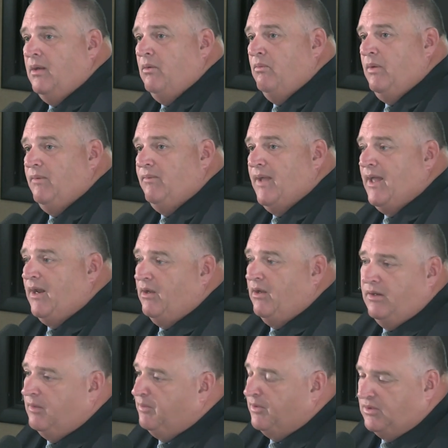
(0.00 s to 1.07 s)
We've got a
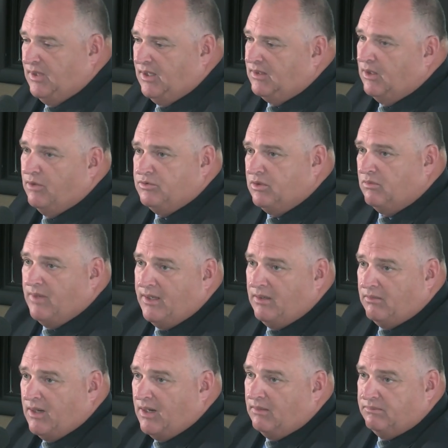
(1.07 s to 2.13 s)
100% closure rate
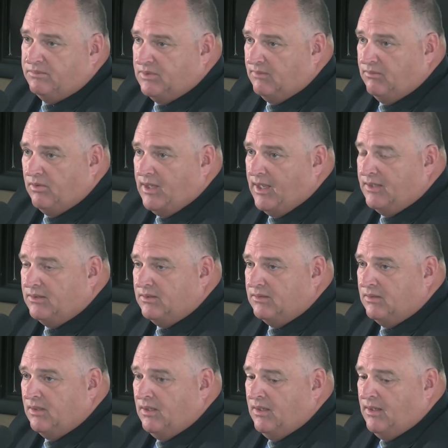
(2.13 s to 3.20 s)
on our civil
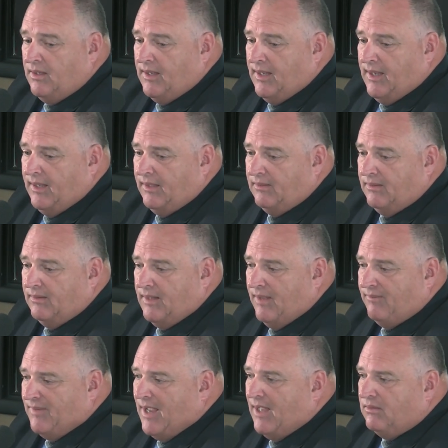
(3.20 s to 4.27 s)
cases, and
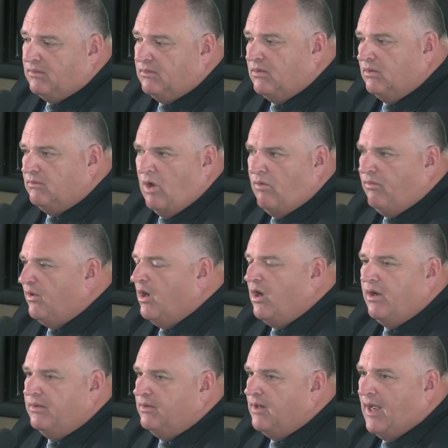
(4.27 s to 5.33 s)
I've got over
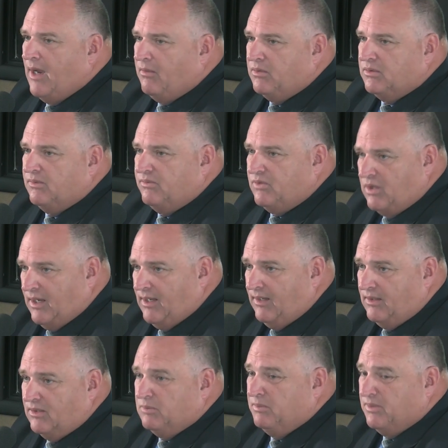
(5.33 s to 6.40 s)
100 hours of
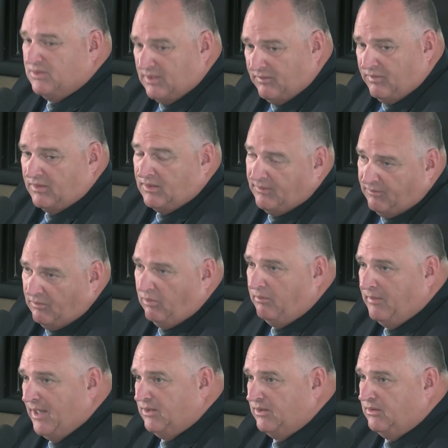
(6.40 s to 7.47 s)
training specifically for
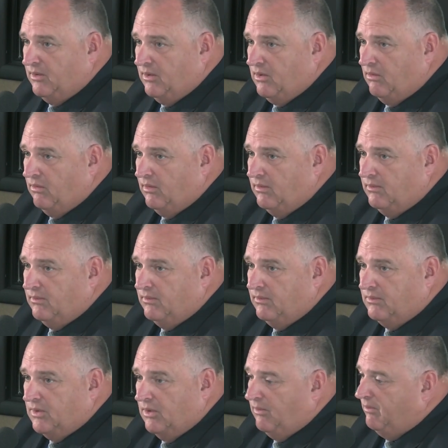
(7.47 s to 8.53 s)
magistrate court.
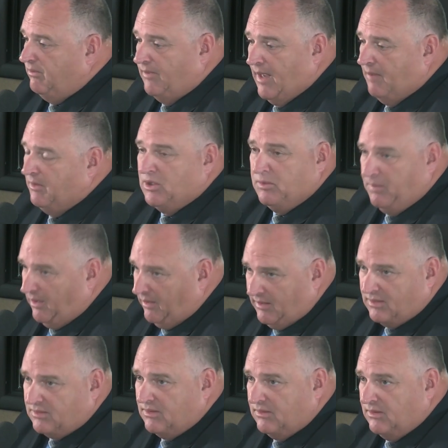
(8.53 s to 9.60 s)
So I'm
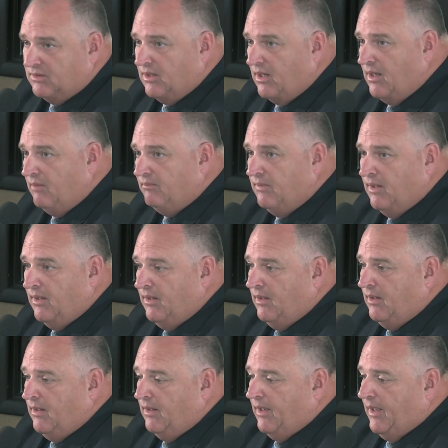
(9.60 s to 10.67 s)
experienced in the job.
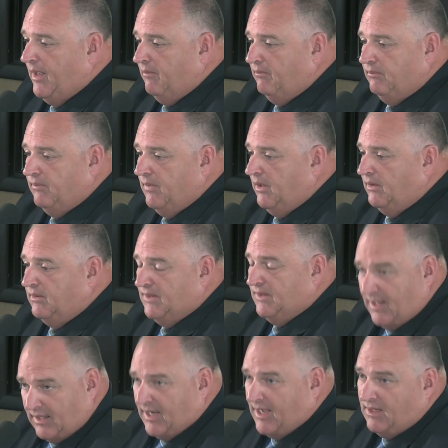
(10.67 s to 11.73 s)
I'm
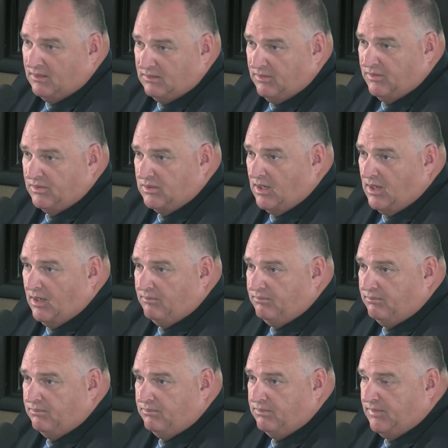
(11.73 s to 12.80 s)
dedicated to the job.
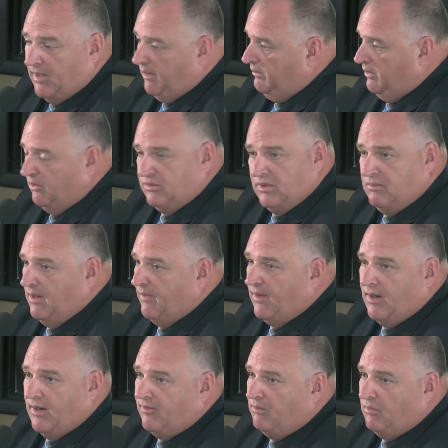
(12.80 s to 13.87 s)
You'll see me
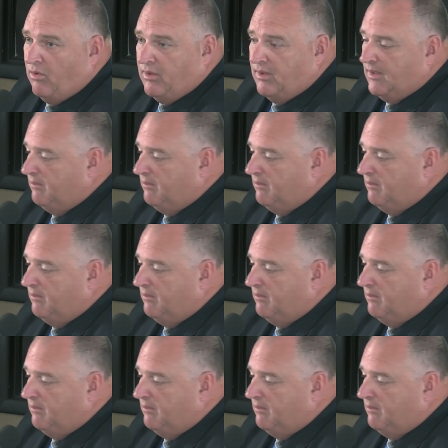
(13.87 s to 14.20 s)
there every morning.